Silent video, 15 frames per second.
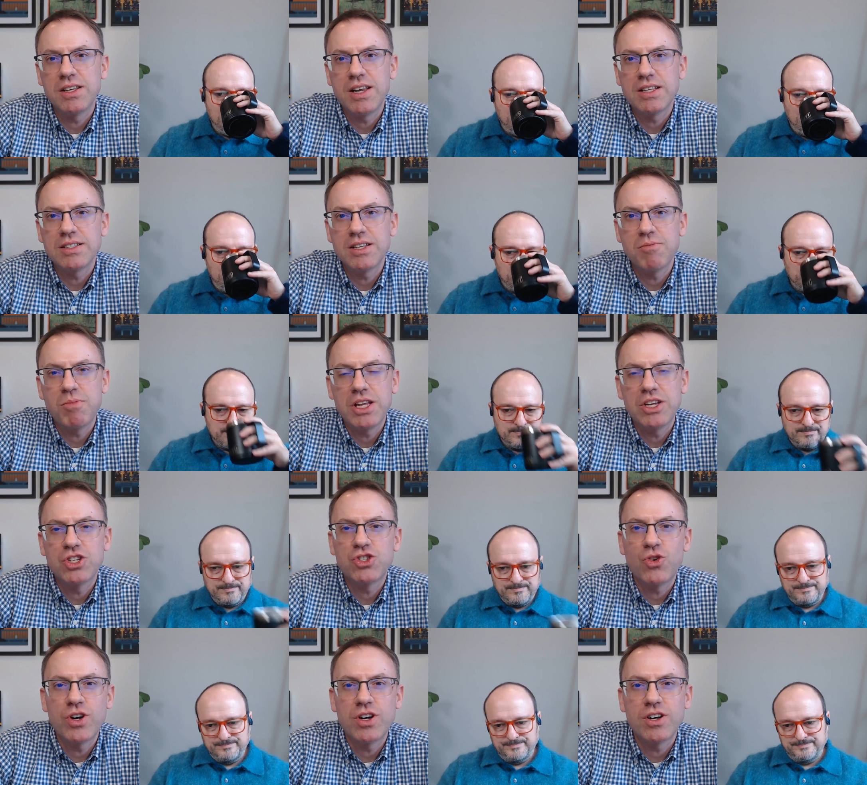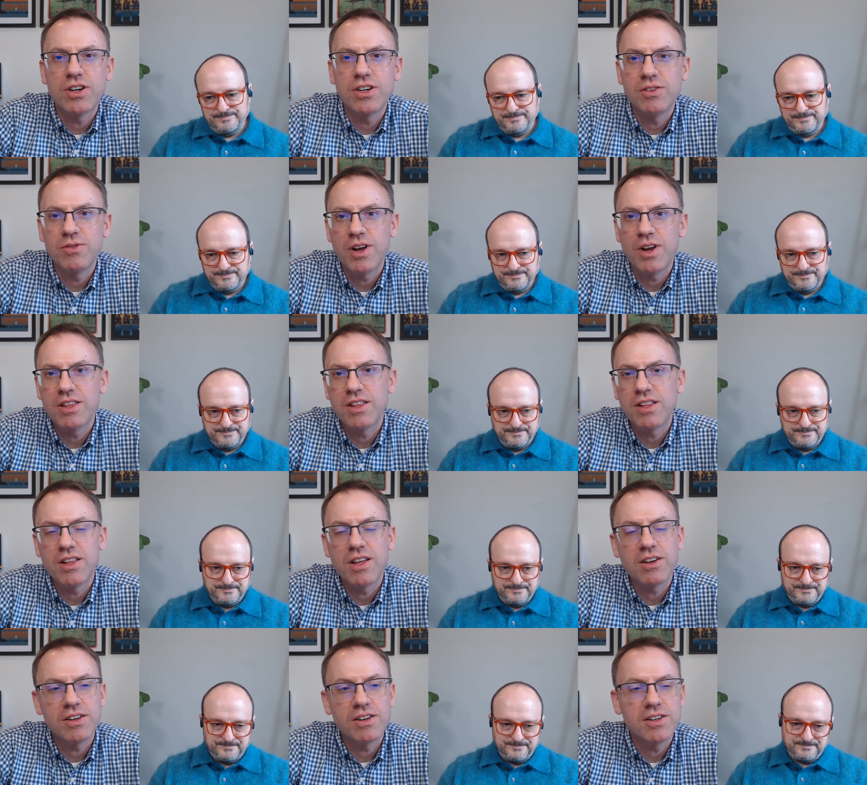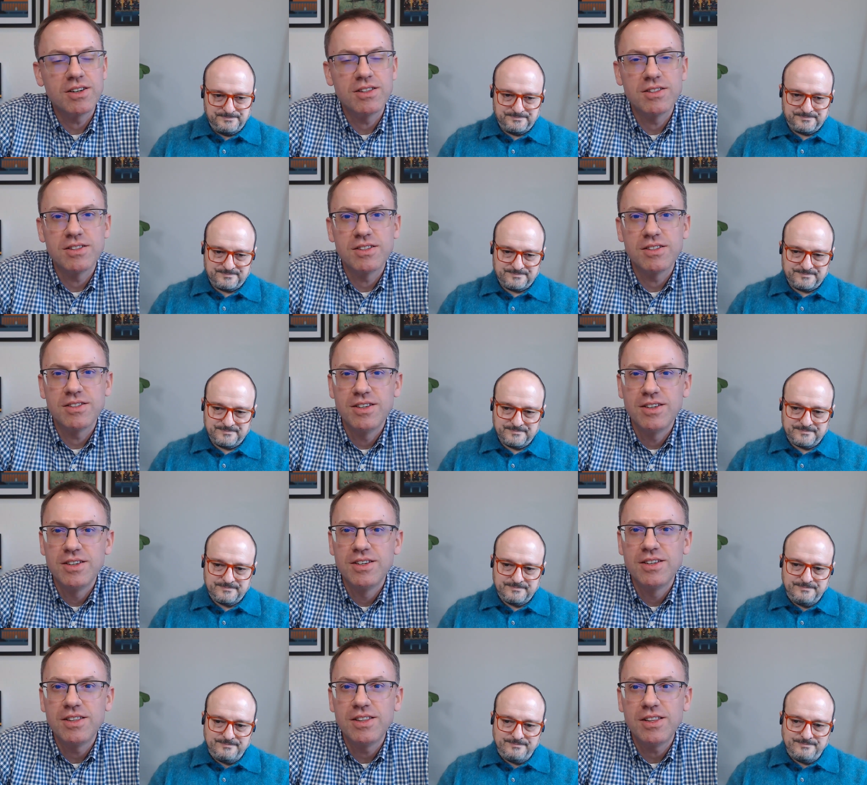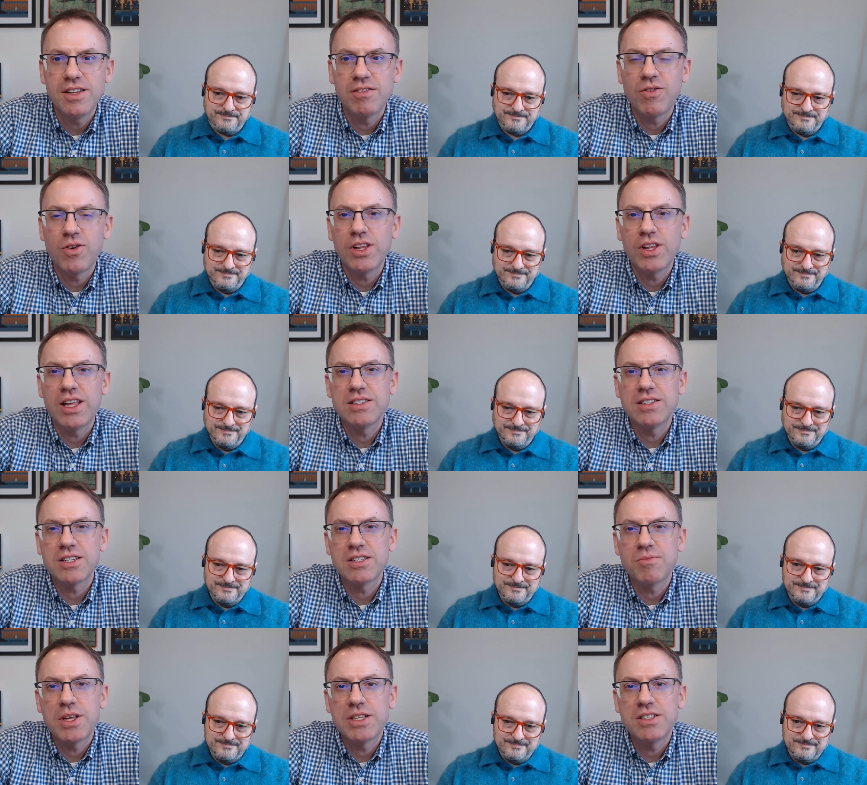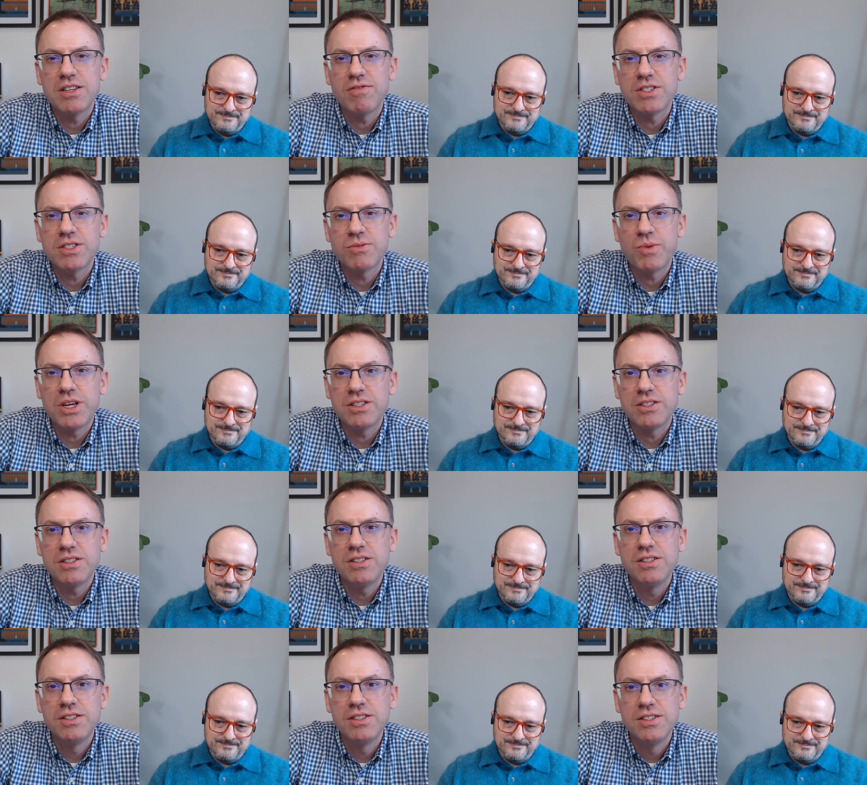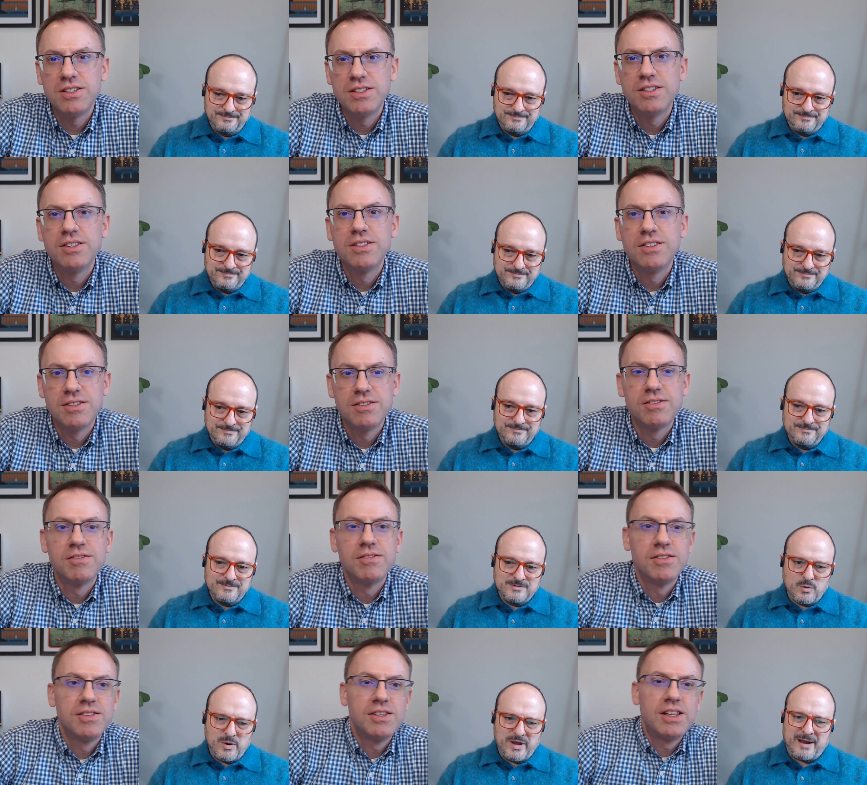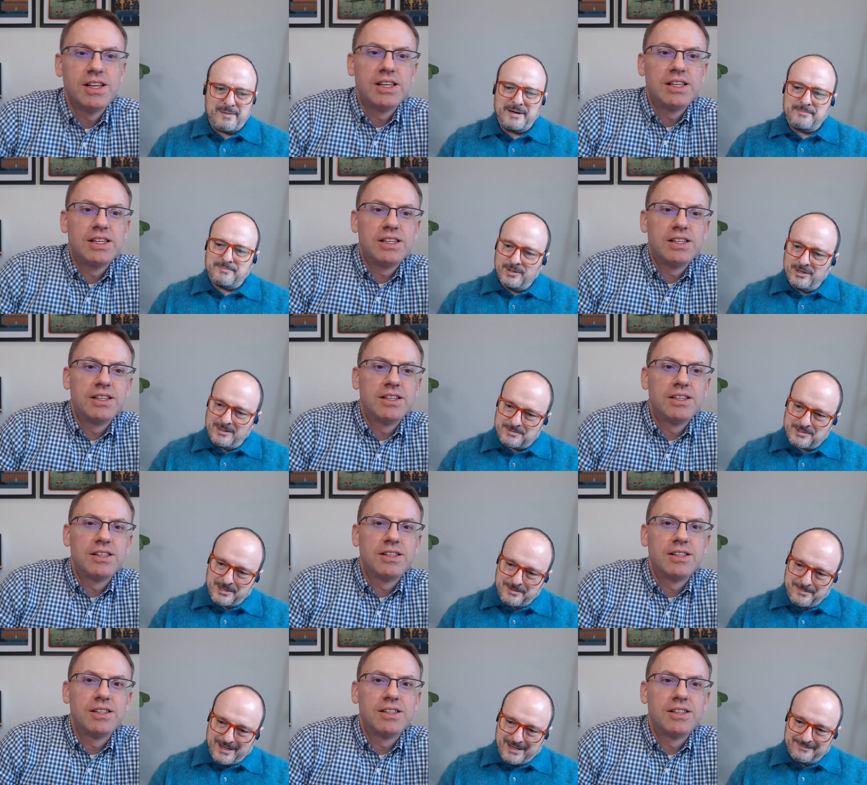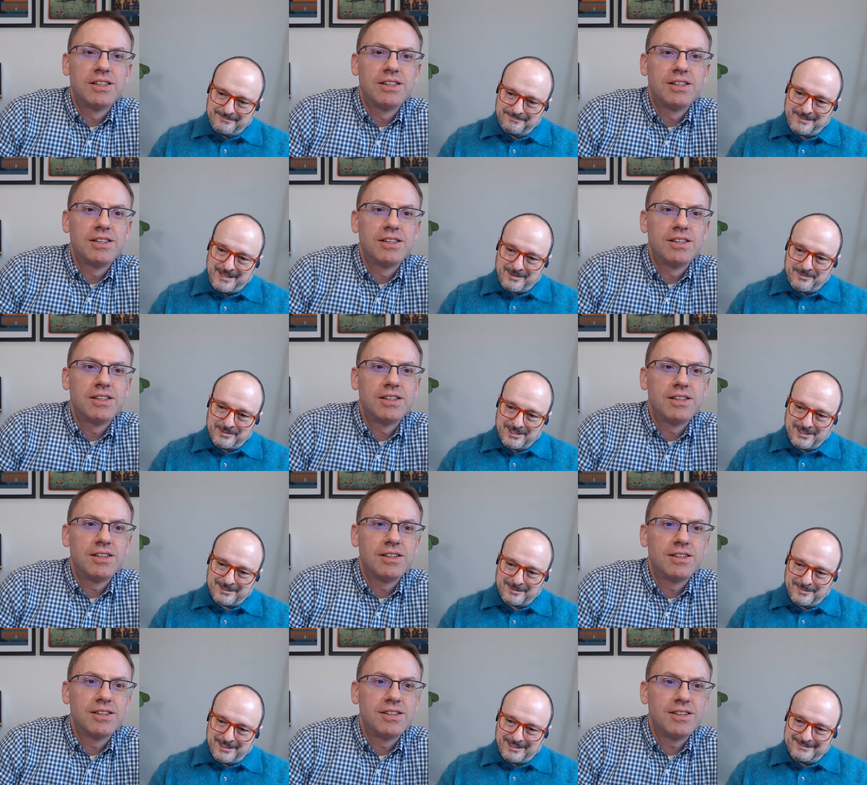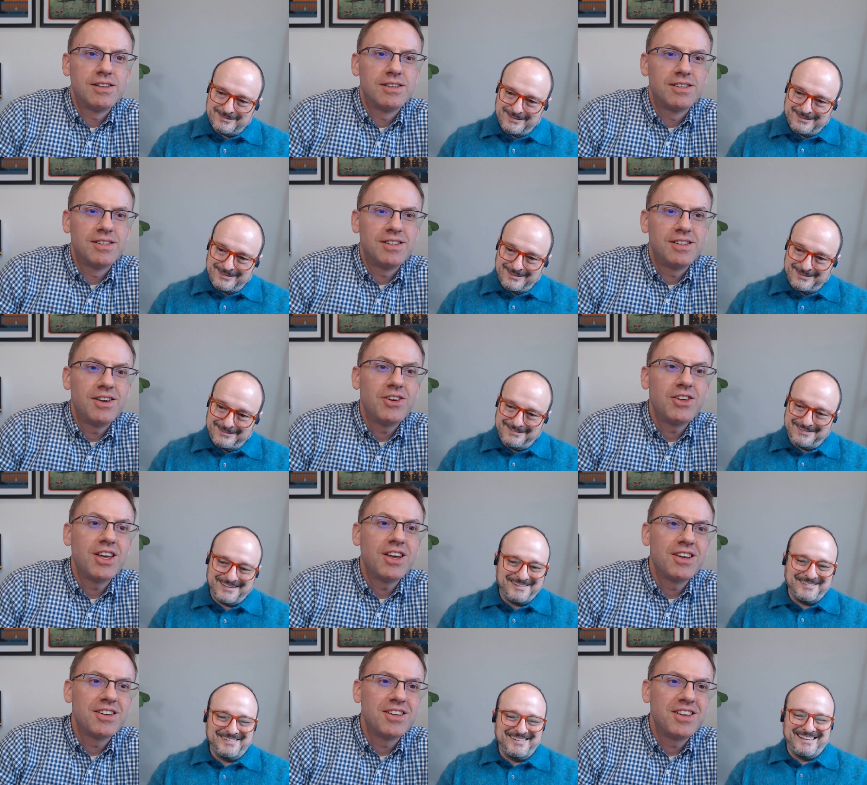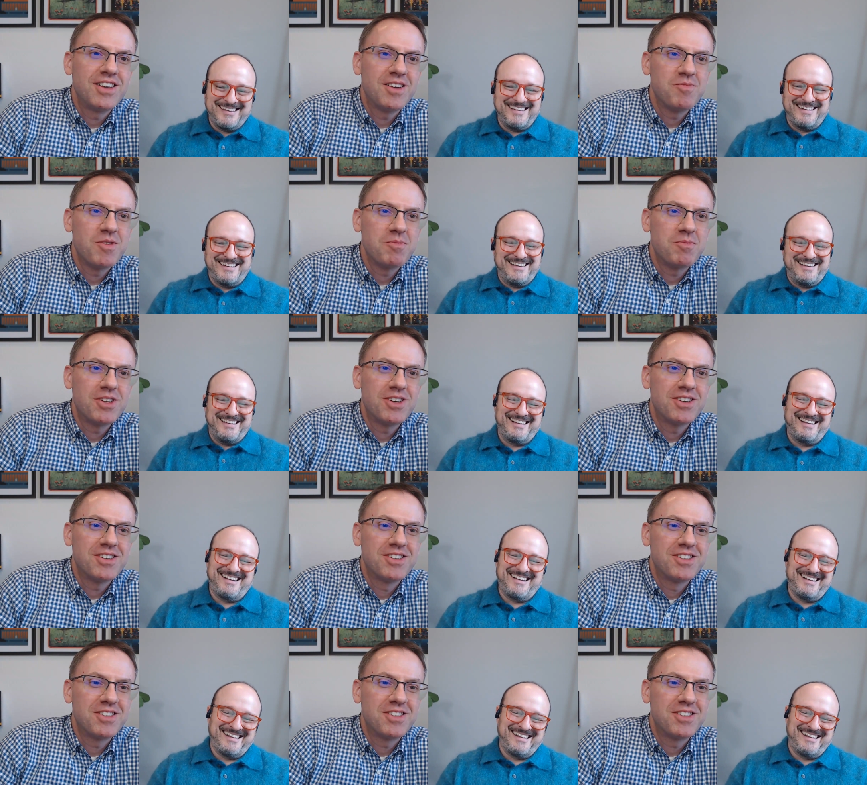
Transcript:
Speaker 1: it ends up being shorter rather than longer and therefore less expensive as well.
Speaker 2: So wait, how many pull-ups are you by? Now that we're talking about, you, yeah, yeah, yeah, I'm up to,